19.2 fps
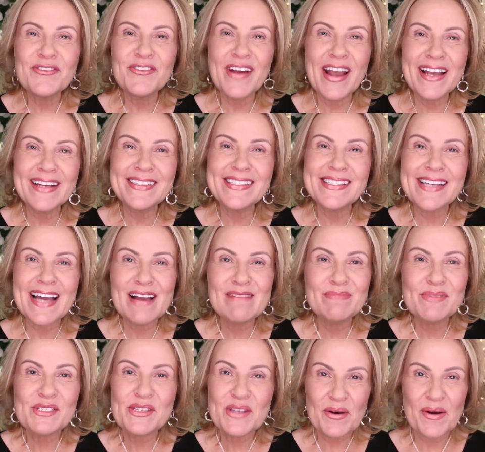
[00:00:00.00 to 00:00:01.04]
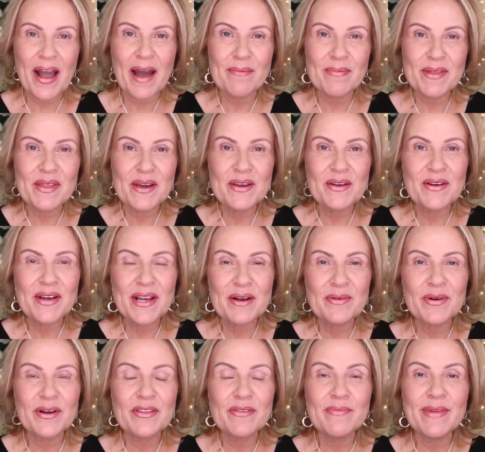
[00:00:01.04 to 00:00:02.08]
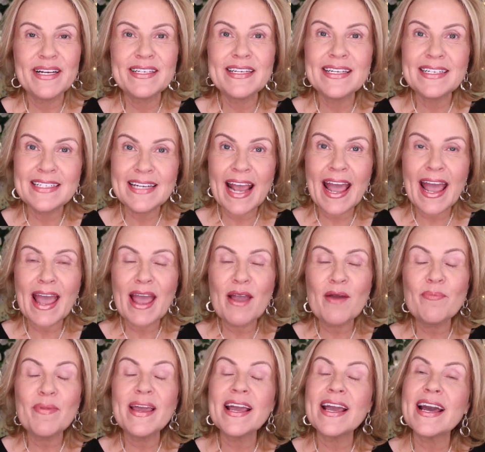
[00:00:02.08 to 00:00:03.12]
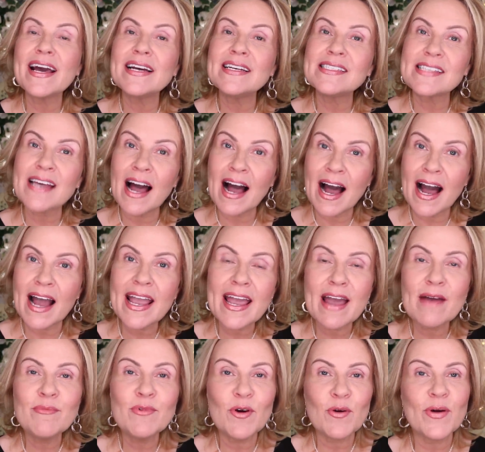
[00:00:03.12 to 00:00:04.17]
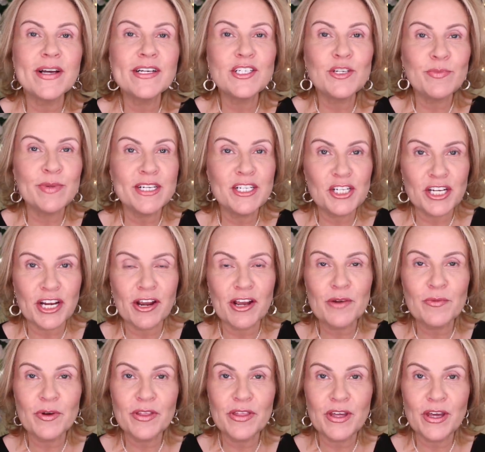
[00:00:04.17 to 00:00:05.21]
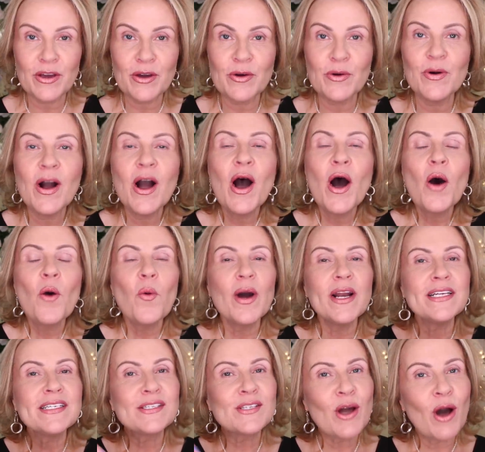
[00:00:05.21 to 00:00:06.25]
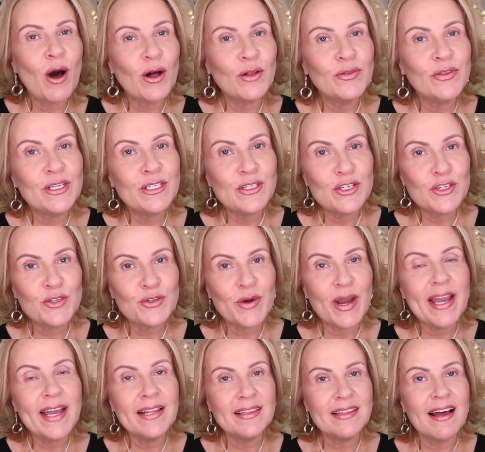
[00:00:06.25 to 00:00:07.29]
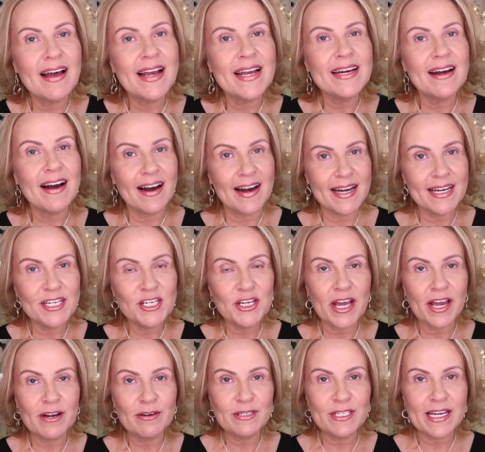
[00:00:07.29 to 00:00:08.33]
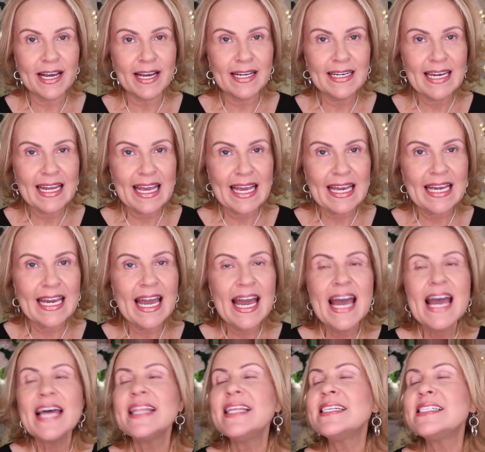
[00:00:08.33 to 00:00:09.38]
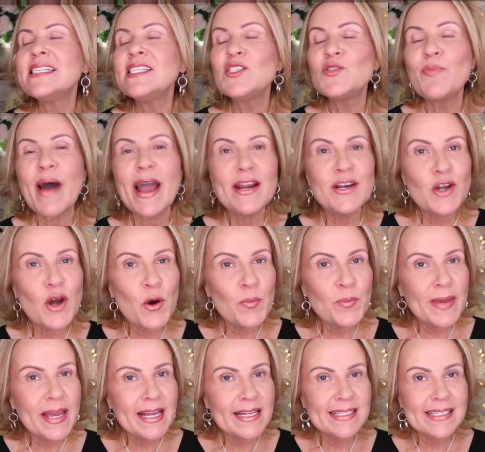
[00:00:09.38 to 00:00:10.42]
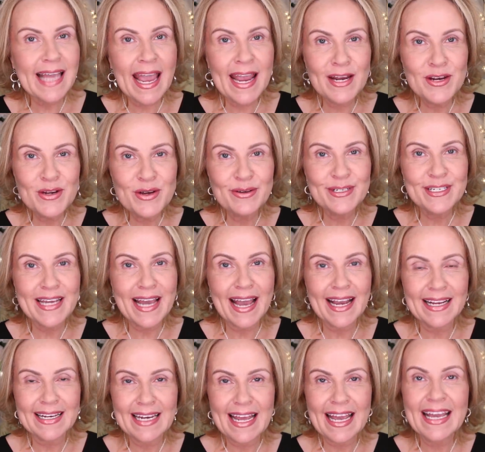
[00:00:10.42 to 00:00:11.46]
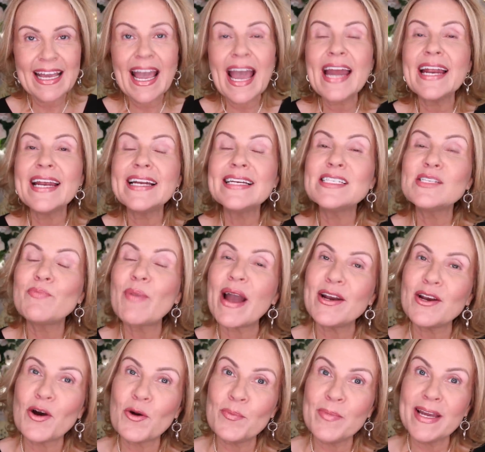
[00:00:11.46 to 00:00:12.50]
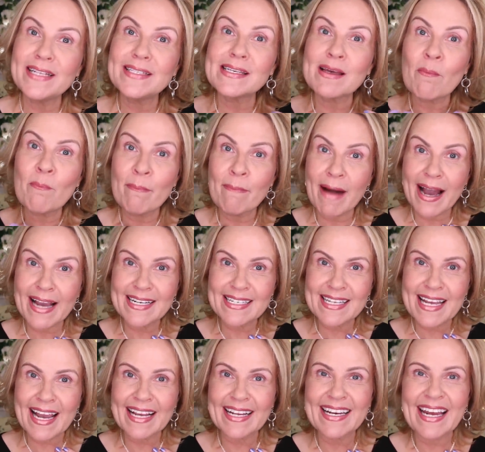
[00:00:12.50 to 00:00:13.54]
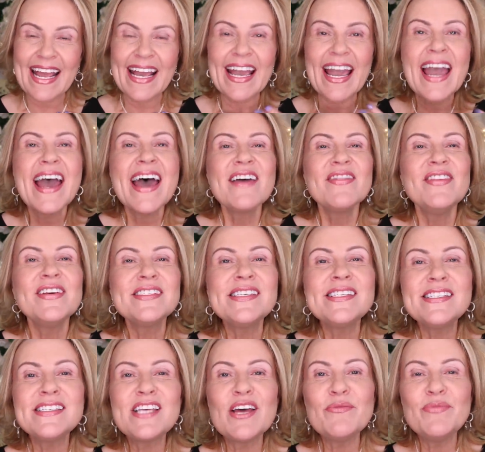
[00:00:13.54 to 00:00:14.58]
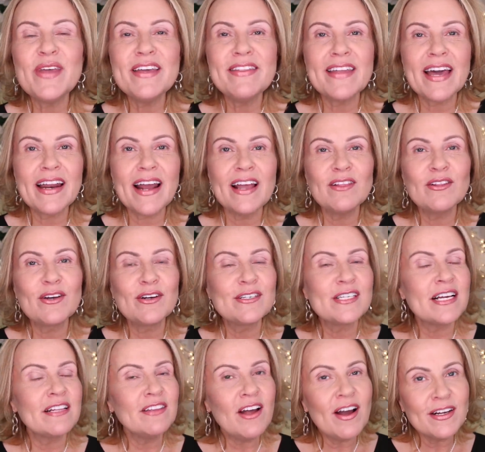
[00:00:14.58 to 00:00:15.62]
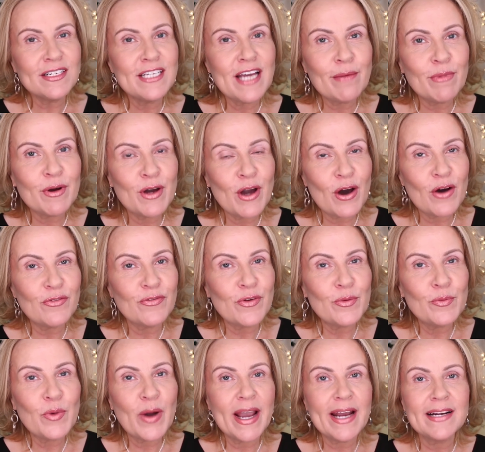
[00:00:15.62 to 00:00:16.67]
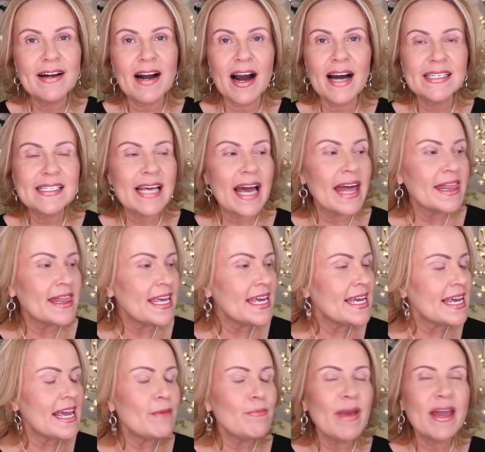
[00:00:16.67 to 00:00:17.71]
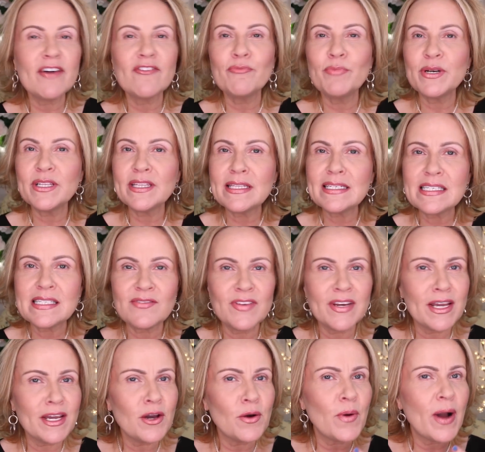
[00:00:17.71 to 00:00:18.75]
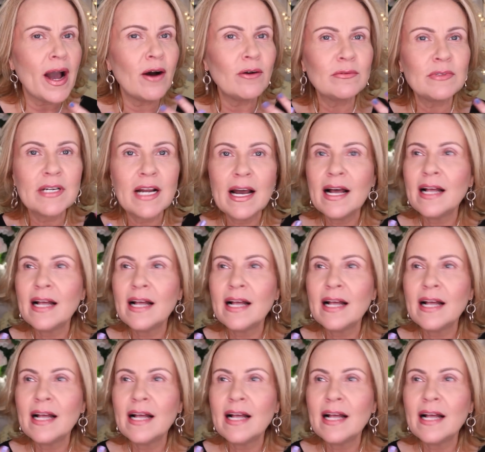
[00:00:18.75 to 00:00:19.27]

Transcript: friends, I'm so happy that you're here with me today because I am going to be sharing with you what is called the straight line eyeshadow technique. This is by no means a new technique and it is by no means my technique. This is something that I learned a long time ago from Wayne Goss. I think he may have put this video out